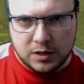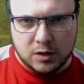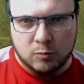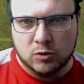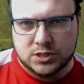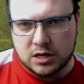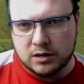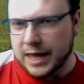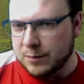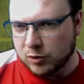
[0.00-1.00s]
What's our
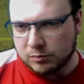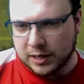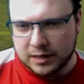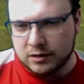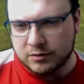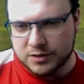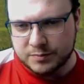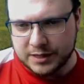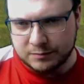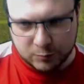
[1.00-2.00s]
game 1 plan going to
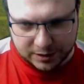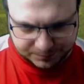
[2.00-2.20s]
be? Well,